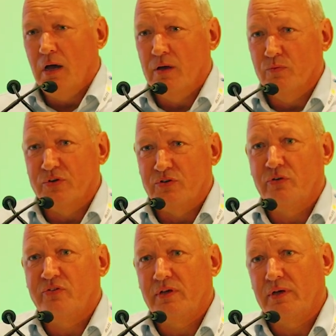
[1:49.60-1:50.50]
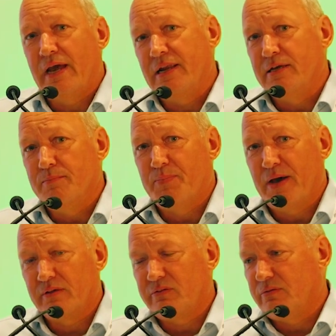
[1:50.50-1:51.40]
and reducing any
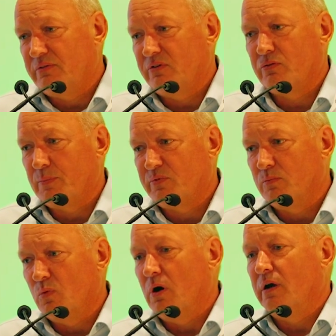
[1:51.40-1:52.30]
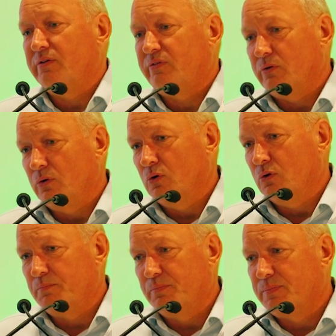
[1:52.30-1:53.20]
impact disruption-wise
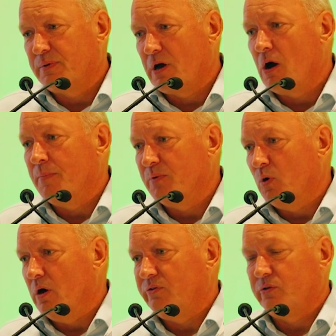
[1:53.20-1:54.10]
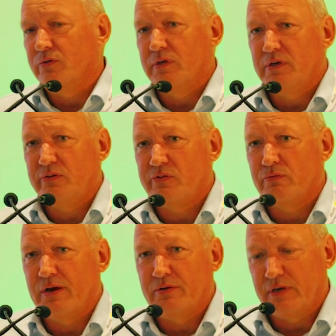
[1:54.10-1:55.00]
or carbon-wise on the
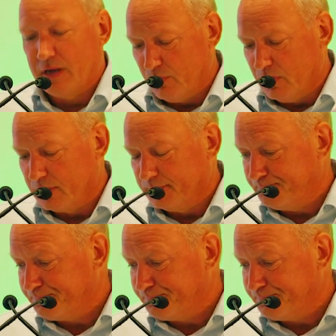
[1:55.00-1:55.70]
surrounding network.